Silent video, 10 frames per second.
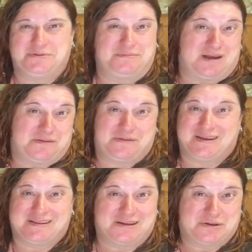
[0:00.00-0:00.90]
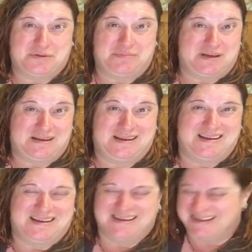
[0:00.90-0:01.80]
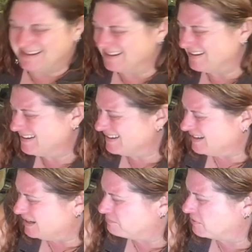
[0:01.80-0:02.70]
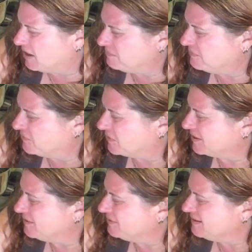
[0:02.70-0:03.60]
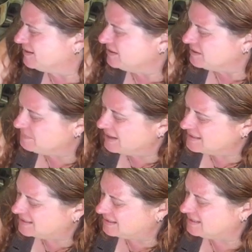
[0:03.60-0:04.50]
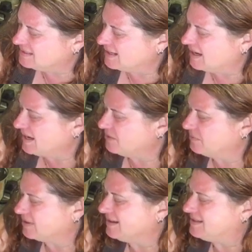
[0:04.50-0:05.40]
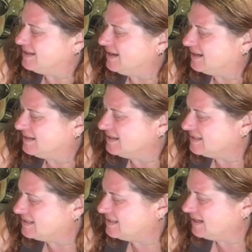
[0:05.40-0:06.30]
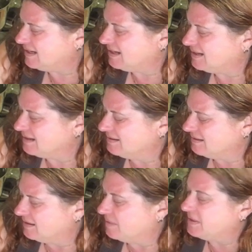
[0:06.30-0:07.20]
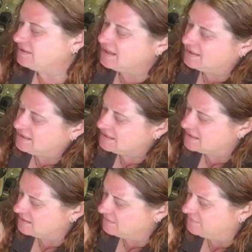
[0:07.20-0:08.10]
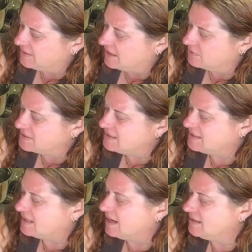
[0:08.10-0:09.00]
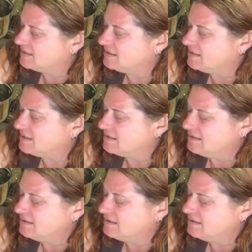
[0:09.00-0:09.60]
a thing that could be a problem for you. Basically, today we're going to take this tea. I mean, take these little flowers, these calyxes.